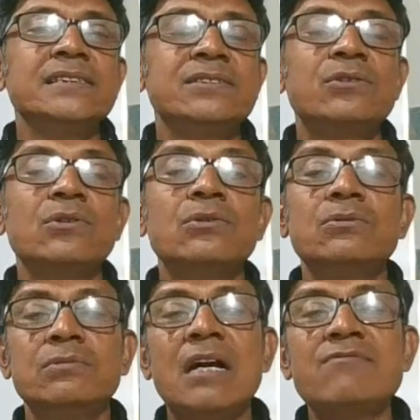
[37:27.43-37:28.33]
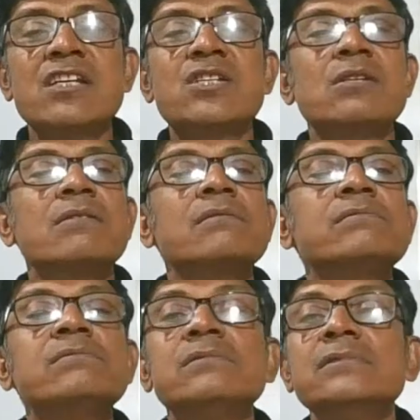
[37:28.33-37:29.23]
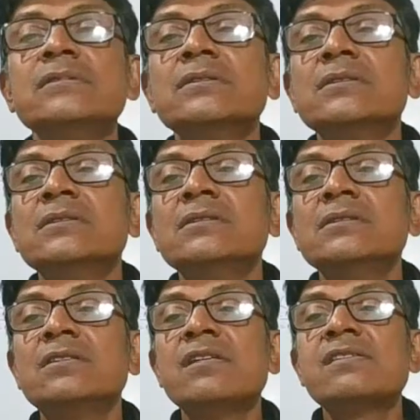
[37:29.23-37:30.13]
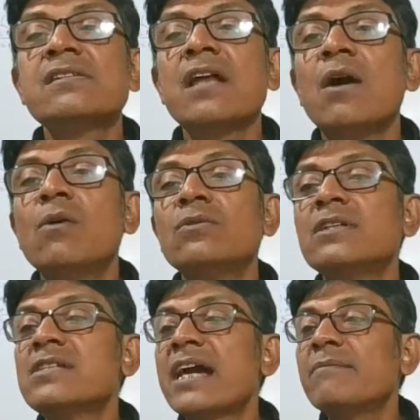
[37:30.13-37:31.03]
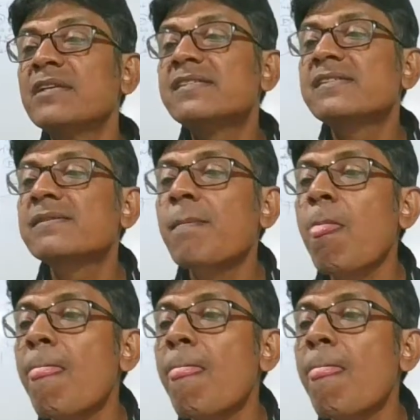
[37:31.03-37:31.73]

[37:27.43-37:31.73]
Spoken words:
So after this is now the time is